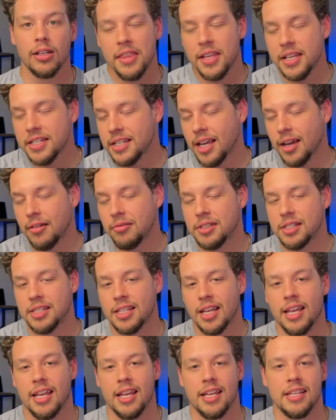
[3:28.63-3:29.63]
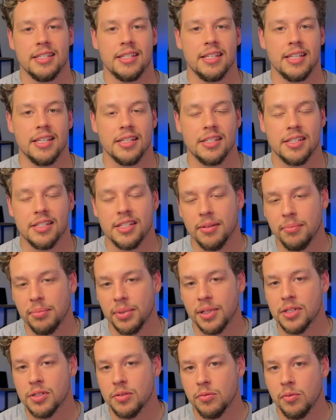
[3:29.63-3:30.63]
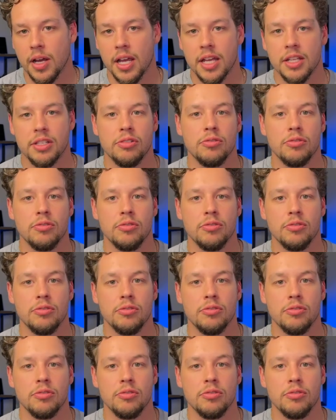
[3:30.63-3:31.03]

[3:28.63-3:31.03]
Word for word: This, I would say, is the simplest way to